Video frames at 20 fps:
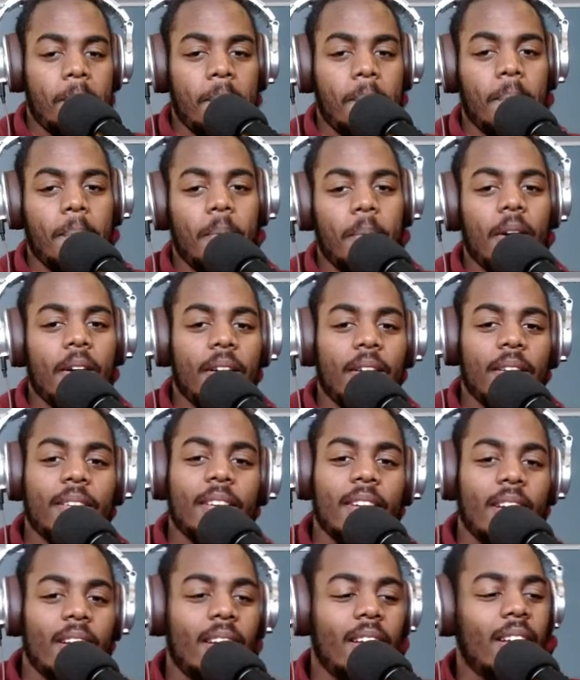But
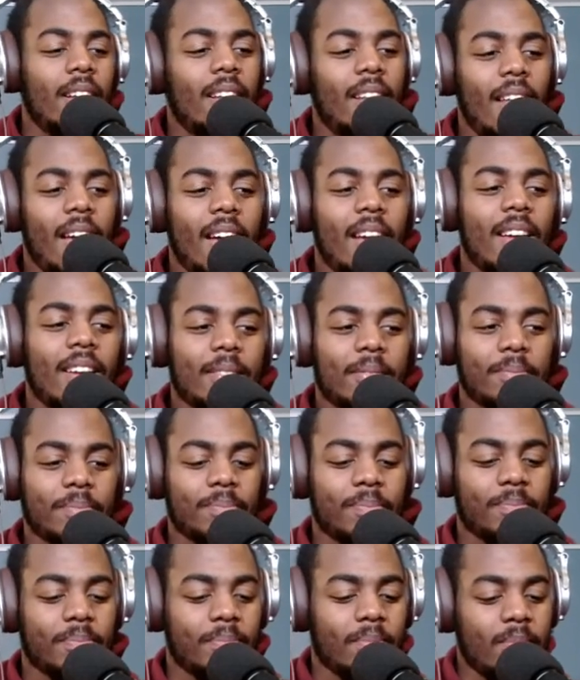like,
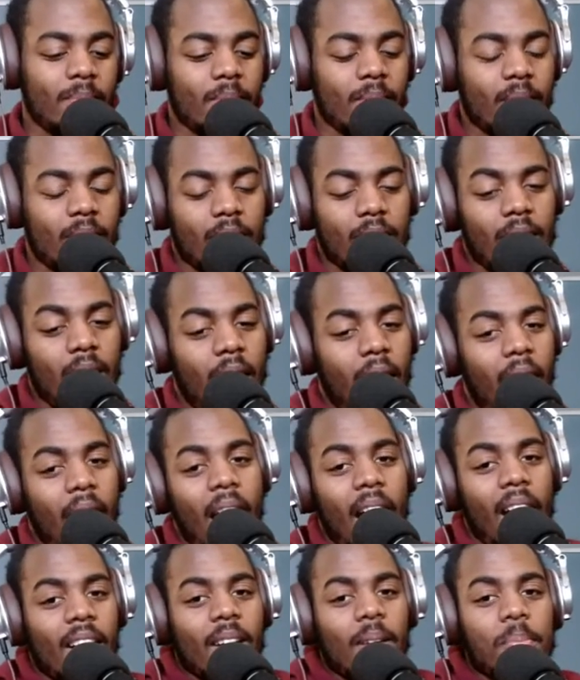
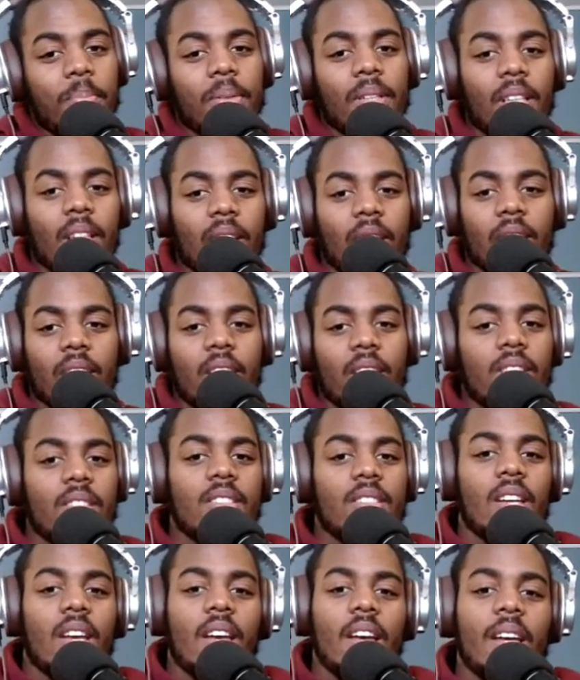I completely
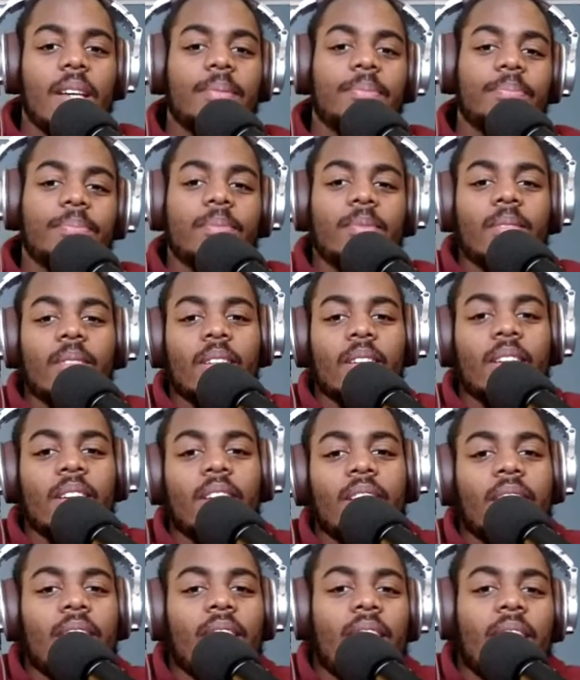understand.
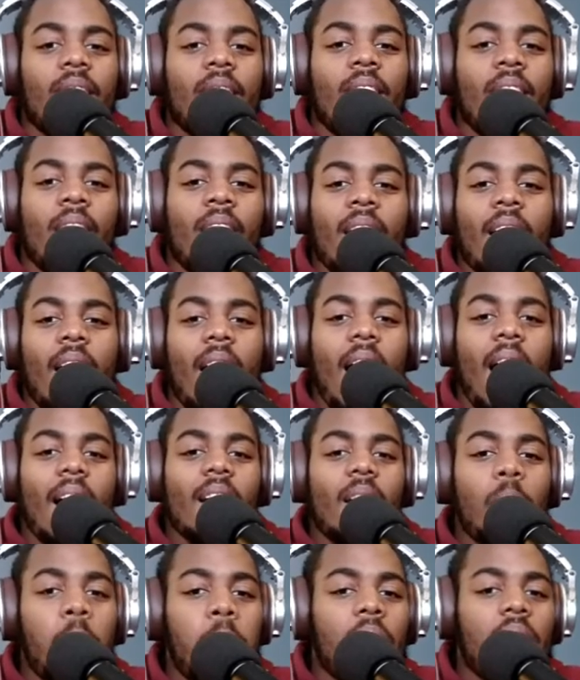I
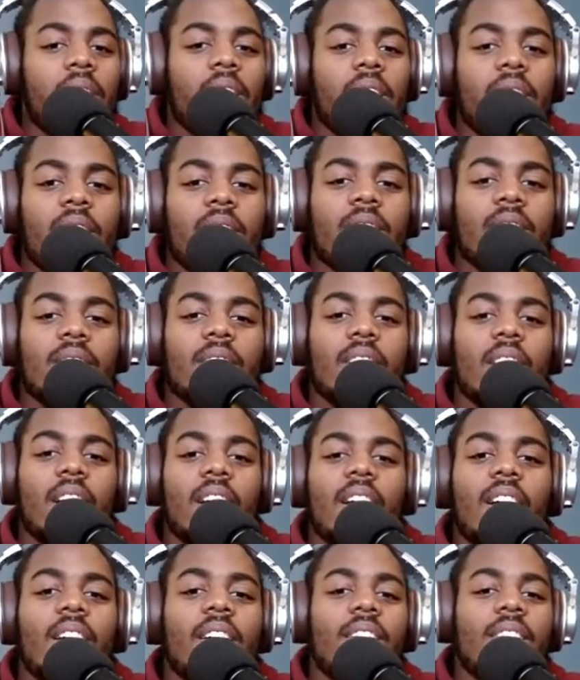completely
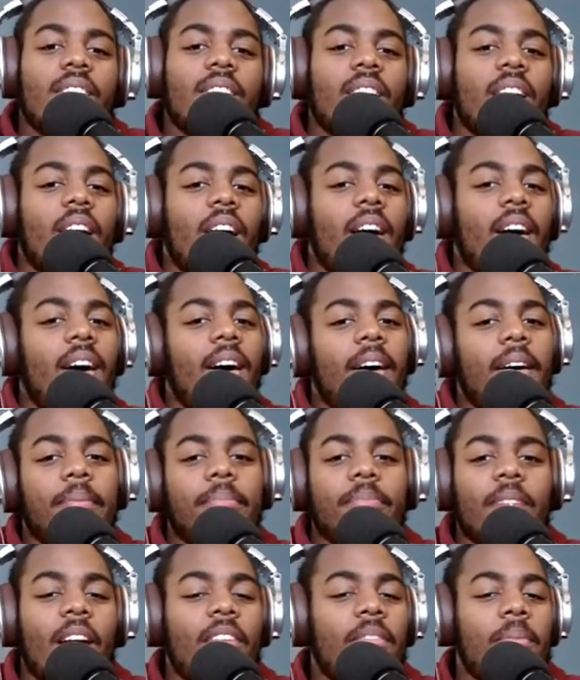understand.
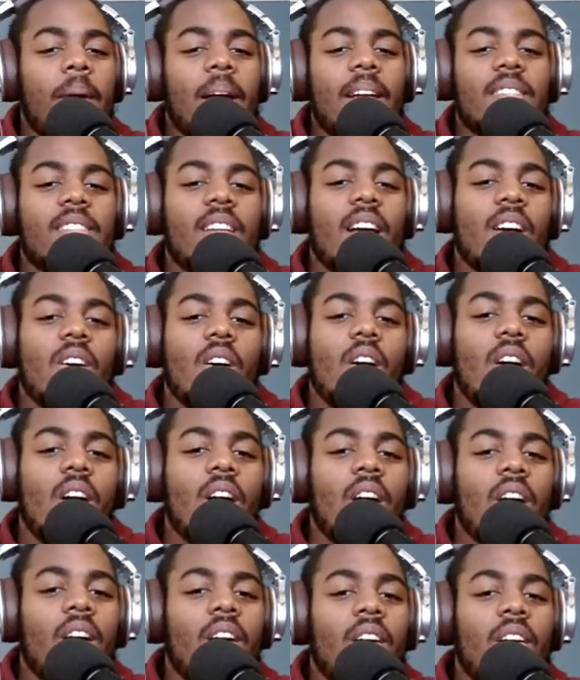Everybody's not
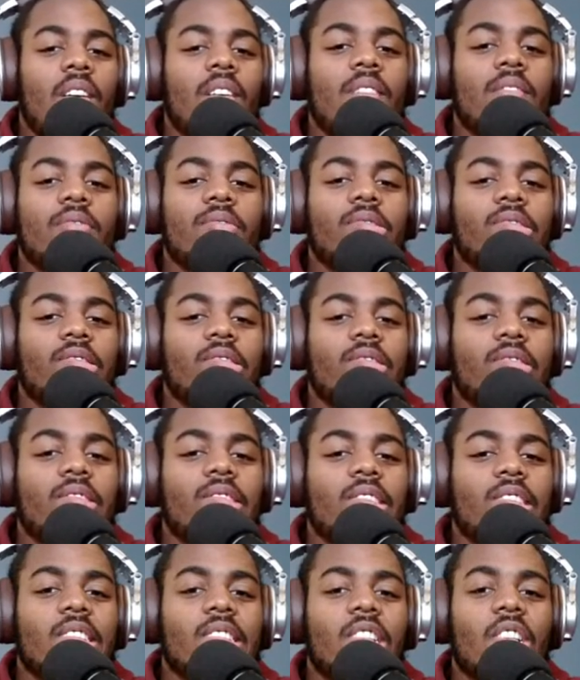called
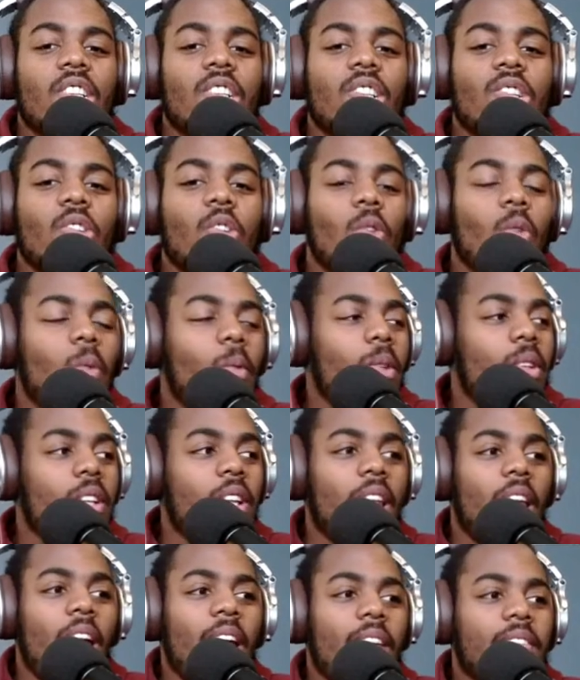to the
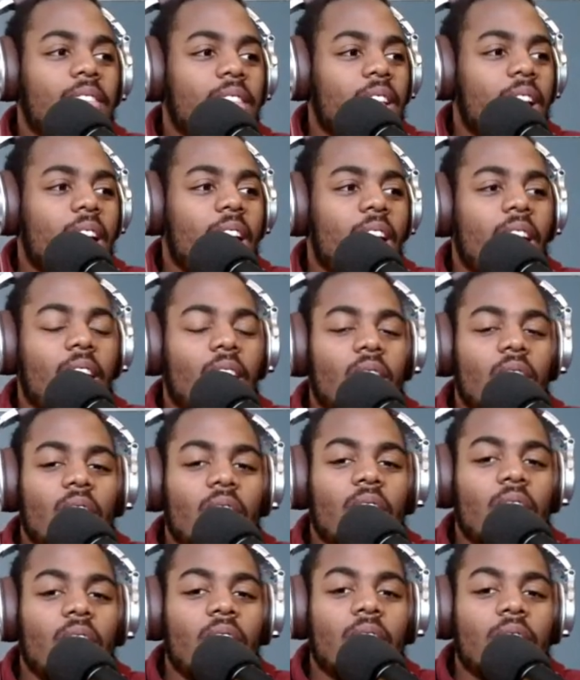lifestyle
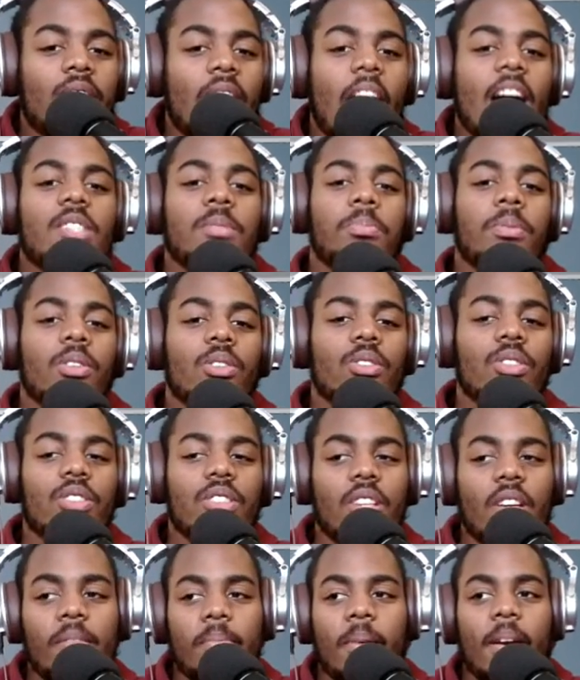of
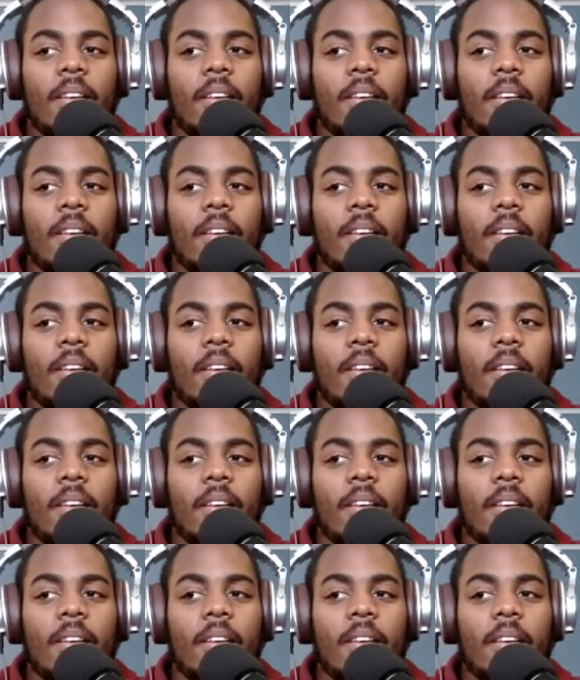entrepreneurship.